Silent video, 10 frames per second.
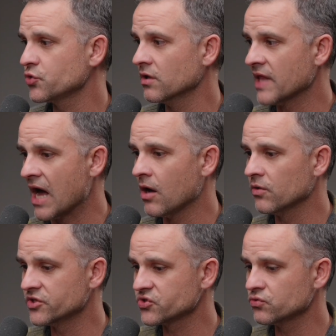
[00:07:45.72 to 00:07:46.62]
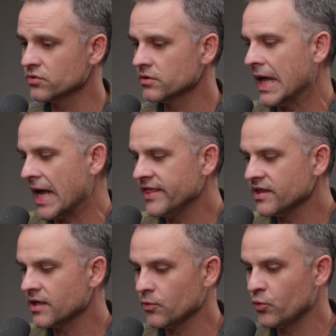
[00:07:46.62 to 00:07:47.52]
to allow the school, I
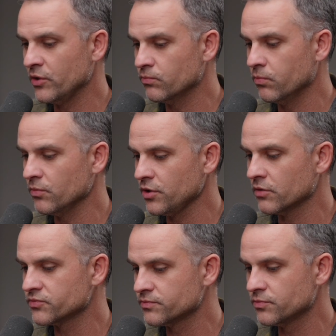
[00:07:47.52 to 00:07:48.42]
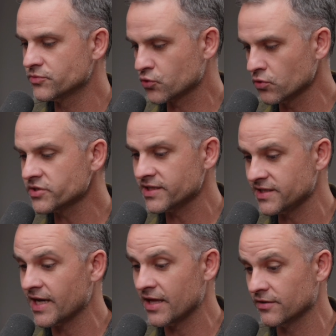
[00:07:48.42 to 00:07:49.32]
think that we, you know, schools get
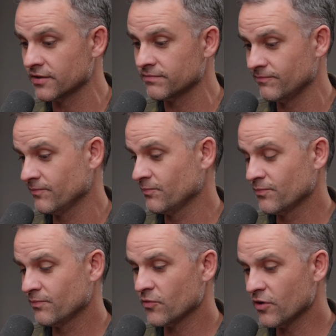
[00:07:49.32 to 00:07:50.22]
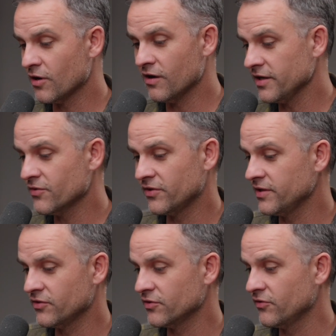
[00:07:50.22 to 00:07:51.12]
together. Uh, you know,
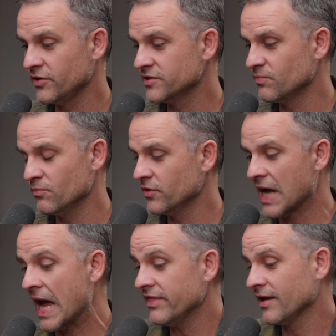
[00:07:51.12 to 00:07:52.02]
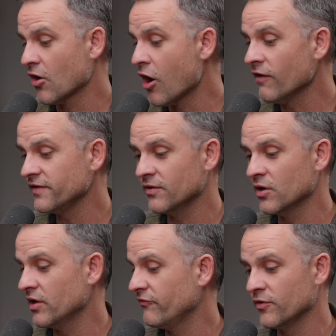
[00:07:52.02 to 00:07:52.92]
they, they're, they're, I think often
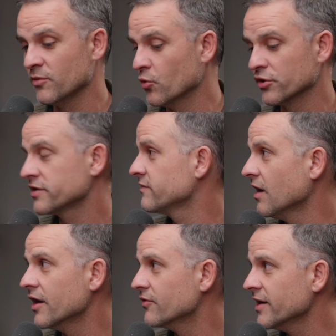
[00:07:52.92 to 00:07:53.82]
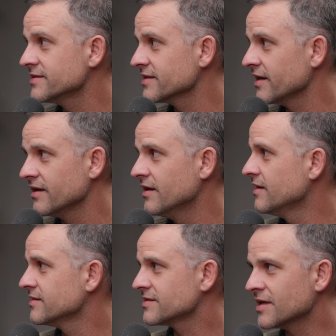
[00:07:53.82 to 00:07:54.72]
uh, from a work of God, right? It's like
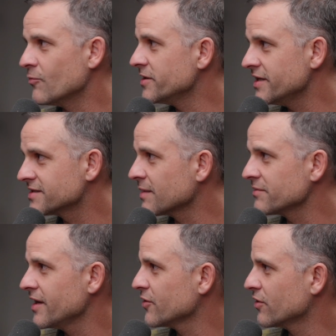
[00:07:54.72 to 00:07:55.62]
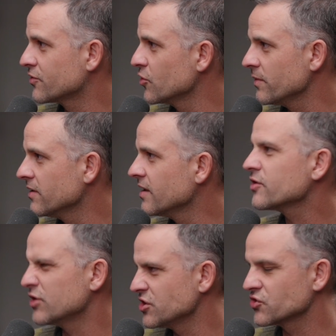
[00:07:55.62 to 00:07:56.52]
someone did something. Christian group, schools,
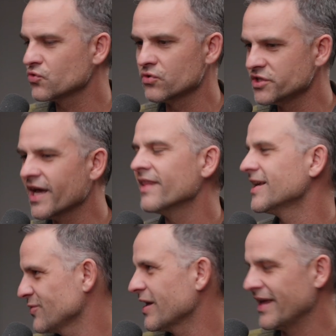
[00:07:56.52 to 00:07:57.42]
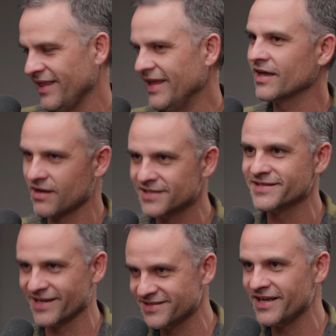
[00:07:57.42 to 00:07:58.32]
yeah. Christian schools, yeah. That's what I, in the
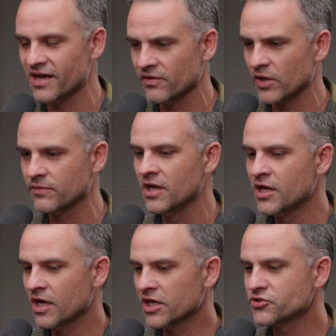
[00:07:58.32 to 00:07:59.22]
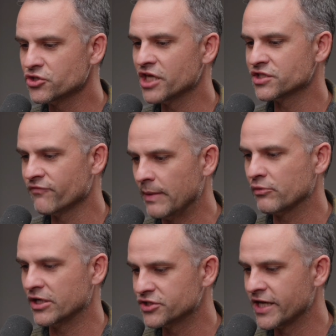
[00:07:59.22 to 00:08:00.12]
context, yeah, like Association for
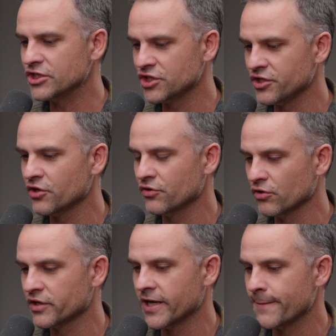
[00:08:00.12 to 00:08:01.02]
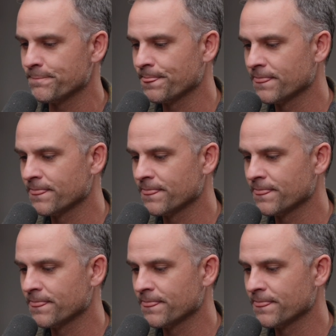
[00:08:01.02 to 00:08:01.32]
Biblical Education, you know, they're looking at